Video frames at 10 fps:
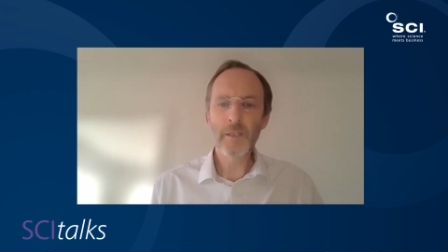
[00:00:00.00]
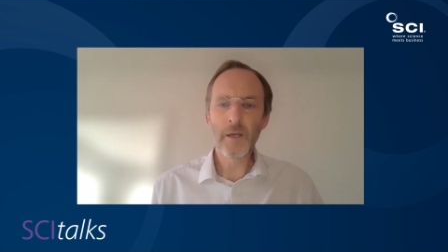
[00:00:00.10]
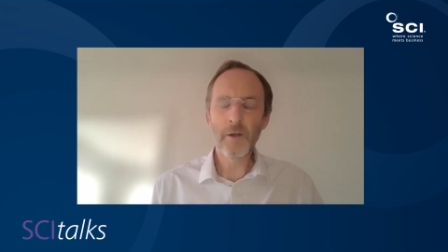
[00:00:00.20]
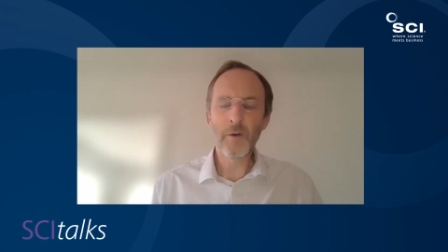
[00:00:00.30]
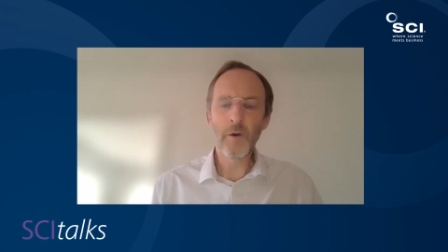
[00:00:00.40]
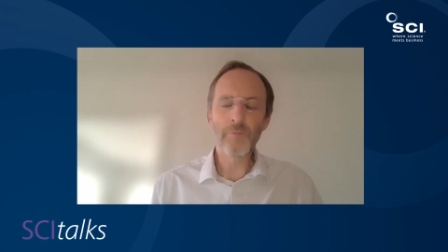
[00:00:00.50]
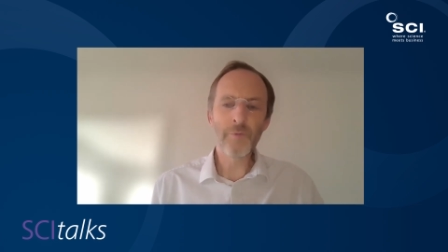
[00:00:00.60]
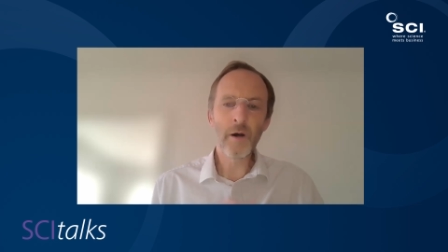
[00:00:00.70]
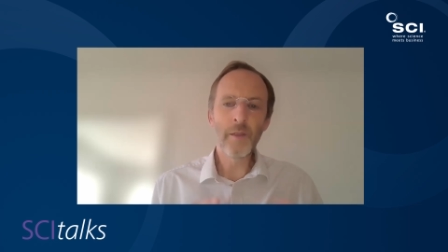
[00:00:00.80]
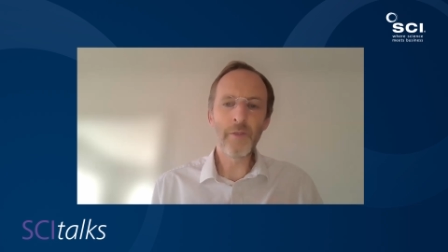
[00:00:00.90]
So
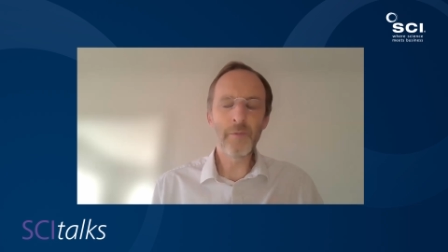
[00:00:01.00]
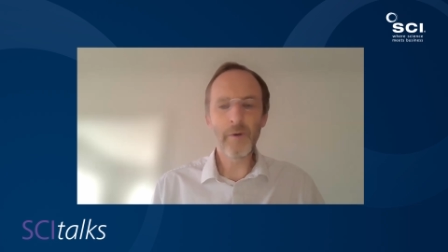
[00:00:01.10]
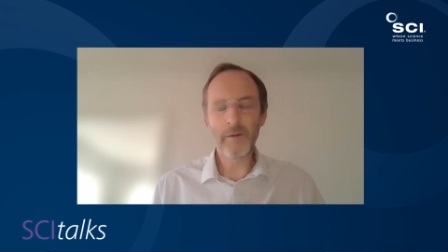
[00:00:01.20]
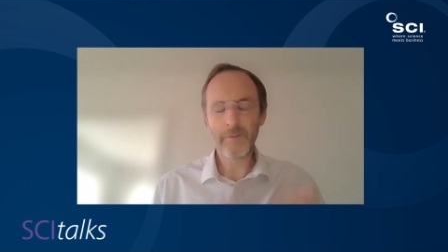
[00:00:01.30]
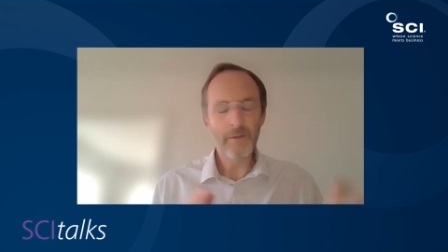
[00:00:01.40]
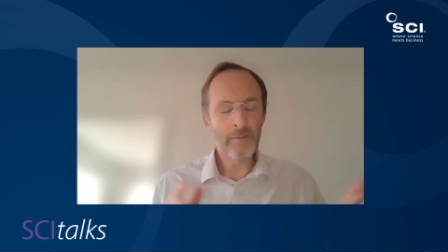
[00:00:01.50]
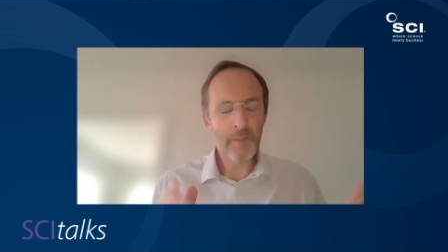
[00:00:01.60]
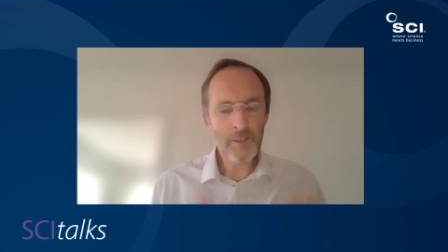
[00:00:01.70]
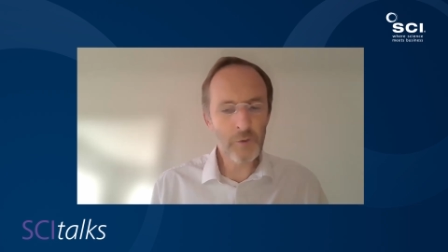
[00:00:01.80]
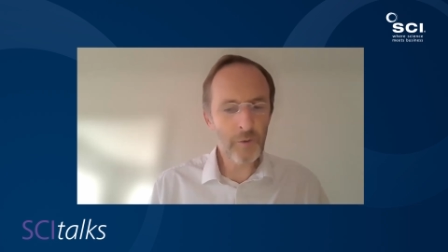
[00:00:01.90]
rather than, in
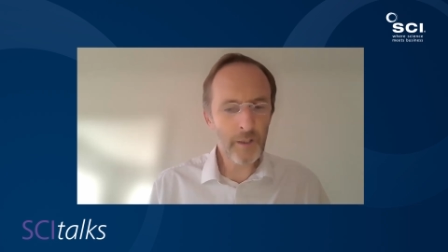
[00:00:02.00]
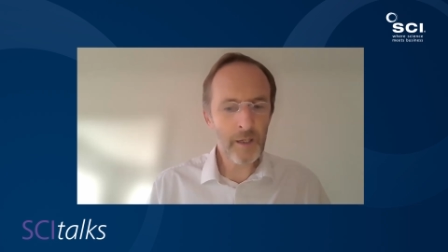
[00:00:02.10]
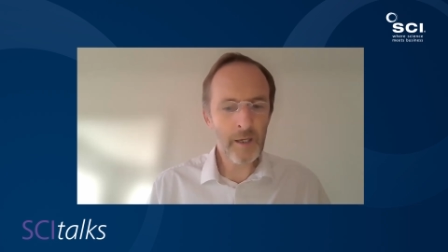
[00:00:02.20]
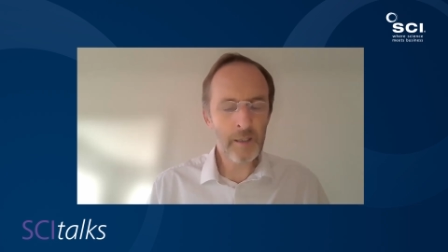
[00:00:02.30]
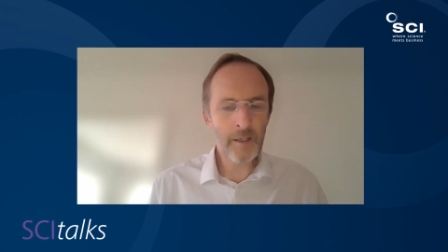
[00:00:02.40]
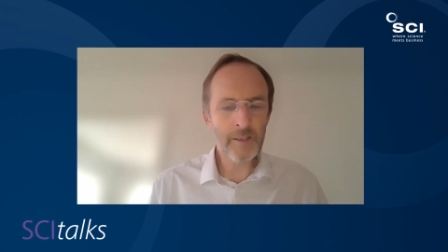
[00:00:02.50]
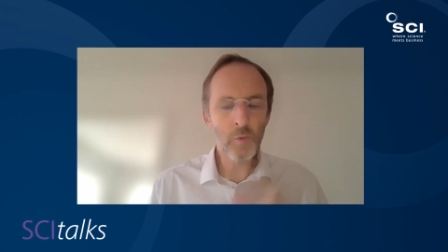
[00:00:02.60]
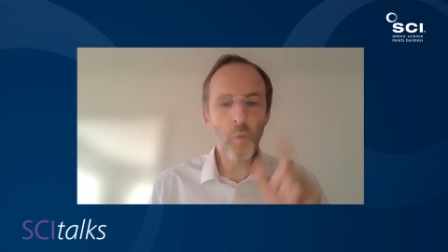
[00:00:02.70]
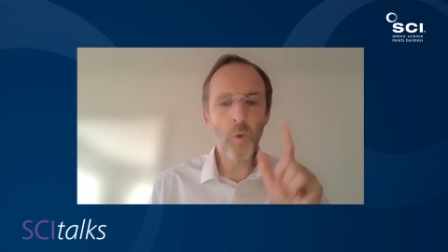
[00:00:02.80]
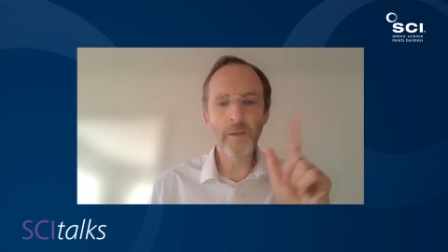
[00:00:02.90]
my talk, I
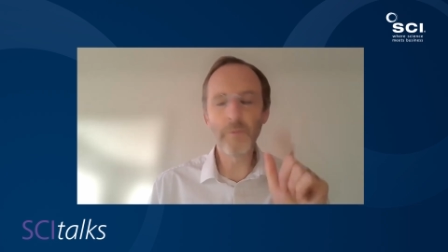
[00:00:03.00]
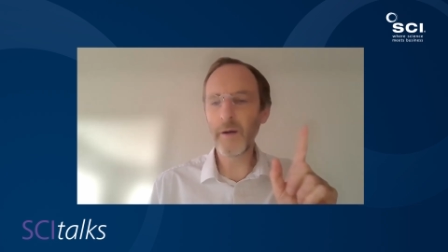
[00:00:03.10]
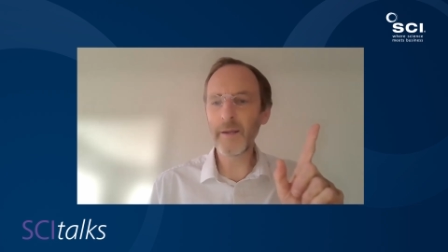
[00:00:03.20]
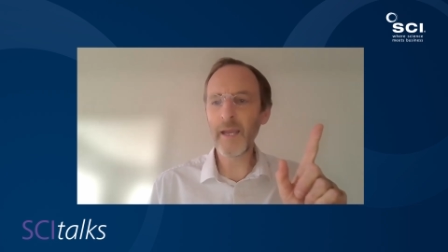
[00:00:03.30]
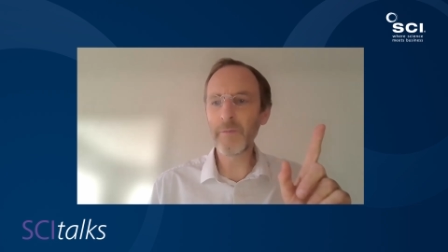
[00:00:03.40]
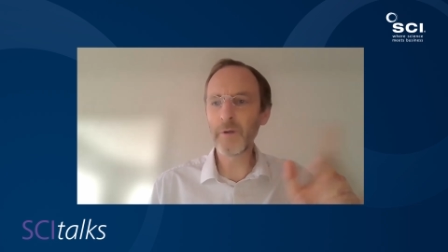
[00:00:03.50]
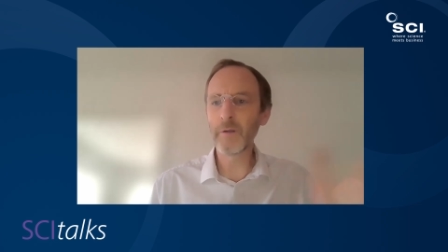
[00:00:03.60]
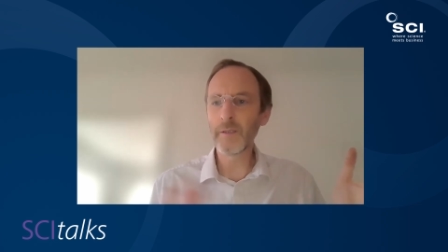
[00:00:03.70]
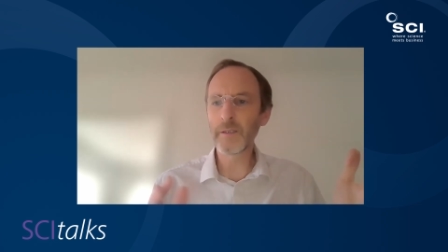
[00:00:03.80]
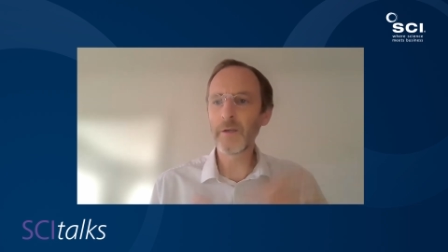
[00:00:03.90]
highlighted one
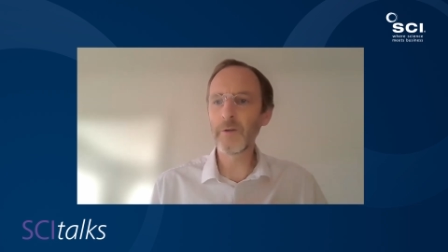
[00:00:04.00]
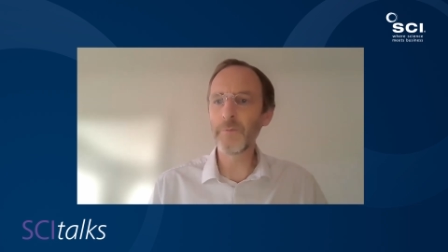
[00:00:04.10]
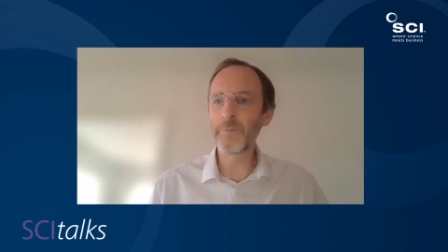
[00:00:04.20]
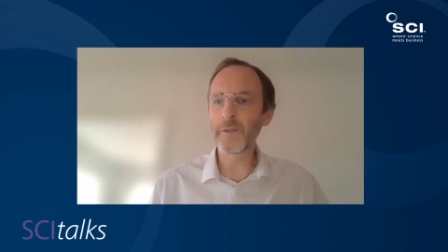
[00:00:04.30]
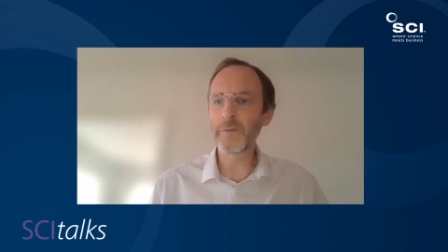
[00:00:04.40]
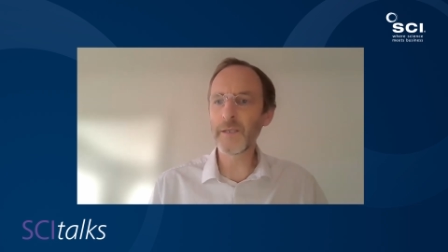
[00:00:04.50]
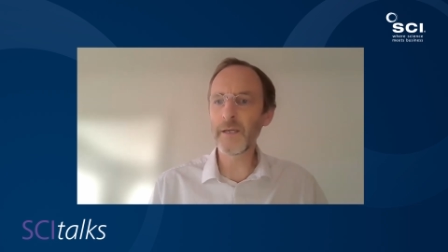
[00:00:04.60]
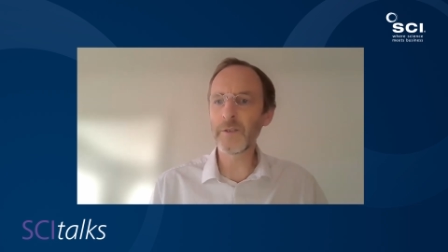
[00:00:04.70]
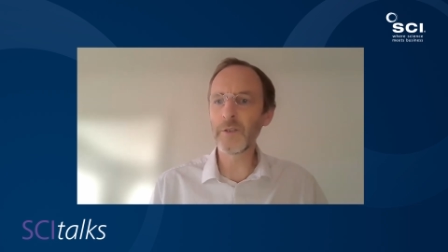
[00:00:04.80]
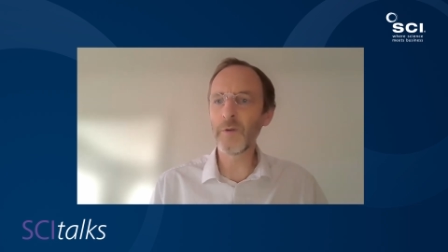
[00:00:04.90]
biochemical, the so-called
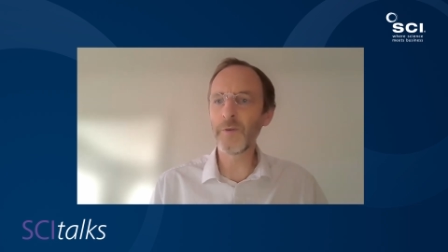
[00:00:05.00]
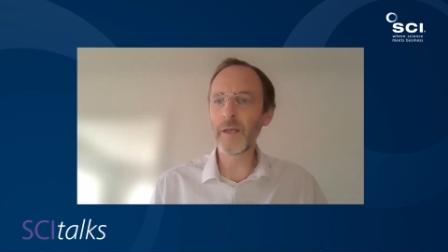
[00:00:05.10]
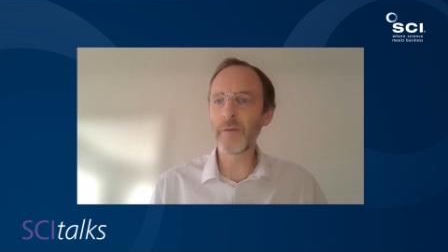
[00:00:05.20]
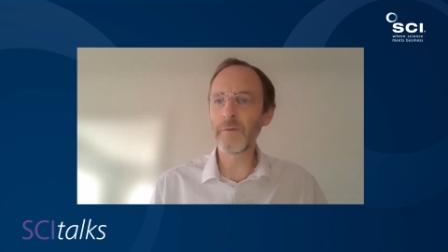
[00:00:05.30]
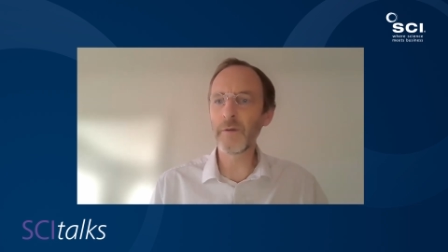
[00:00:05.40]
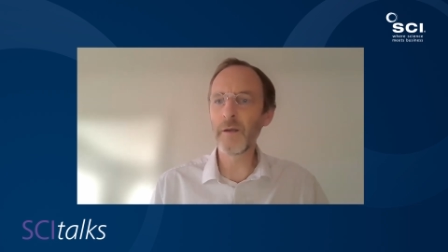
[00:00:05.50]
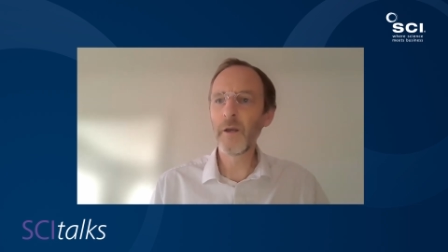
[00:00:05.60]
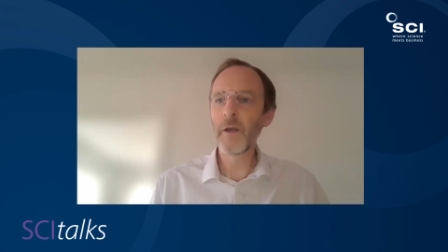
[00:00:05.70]
phosphatide 217.